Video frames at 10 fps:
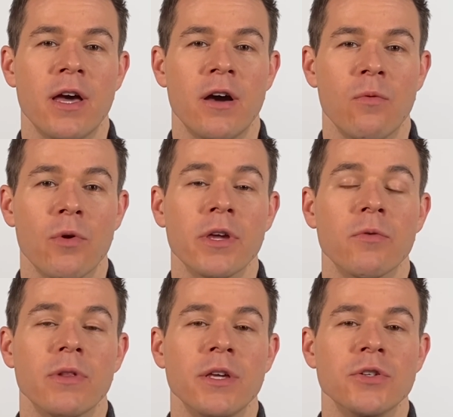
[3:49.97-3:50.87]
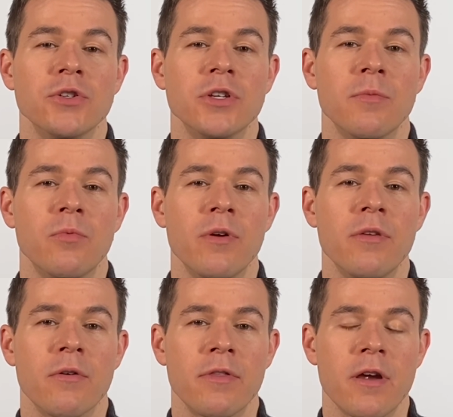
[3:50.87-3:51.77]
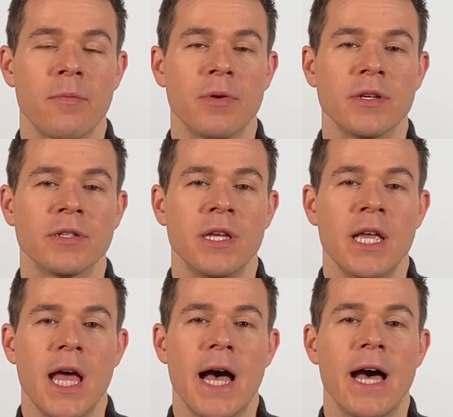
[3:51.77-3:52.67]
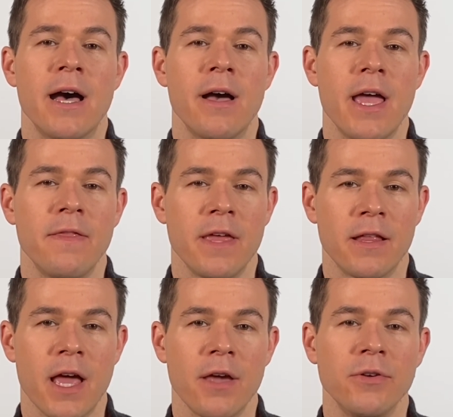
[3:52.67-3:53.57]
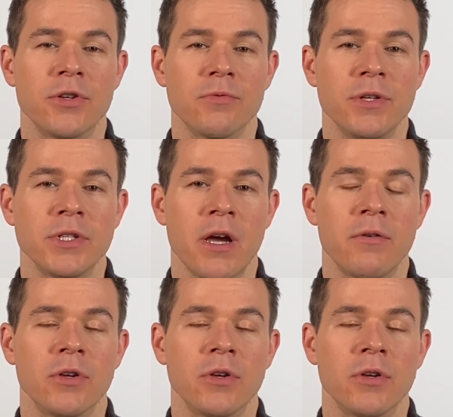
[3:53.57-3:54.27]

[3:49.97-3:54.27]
working relationship with your therapist and they allow you to reach out,